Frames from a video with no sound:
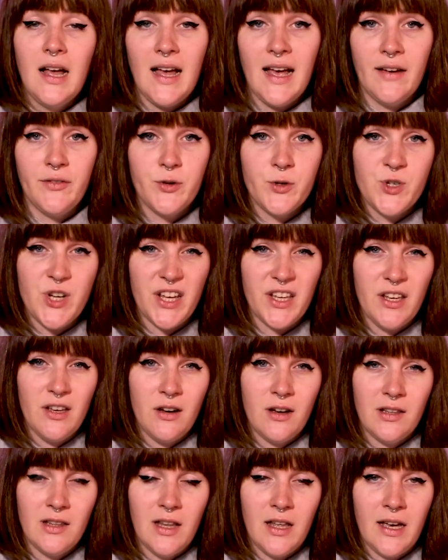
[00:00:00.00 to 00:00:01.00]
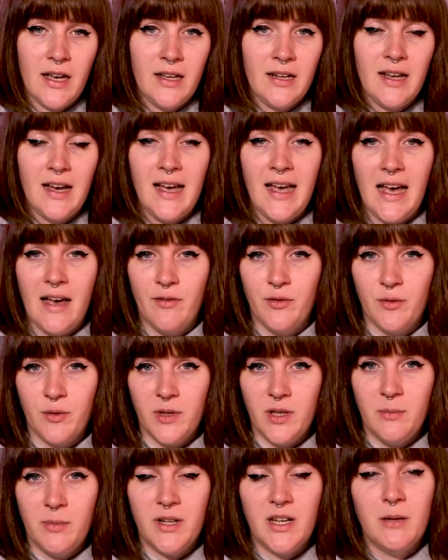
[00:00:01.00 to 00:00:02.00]
After checking online, I haven't
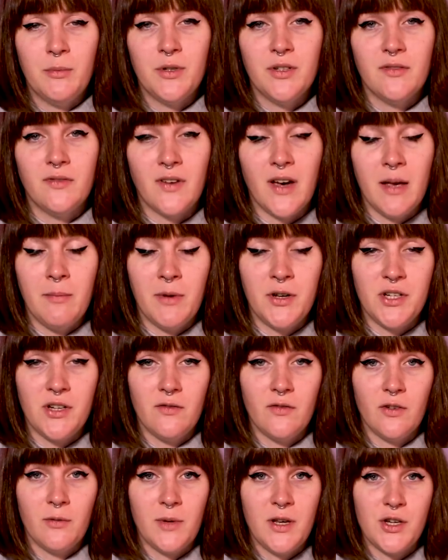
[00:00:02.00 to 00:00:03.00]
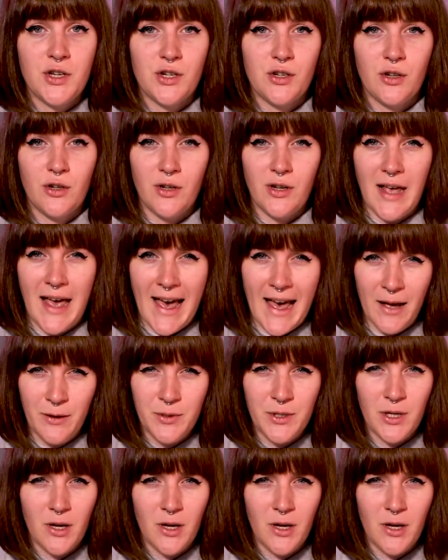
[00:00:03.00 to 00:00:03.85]
really been able to find much information on how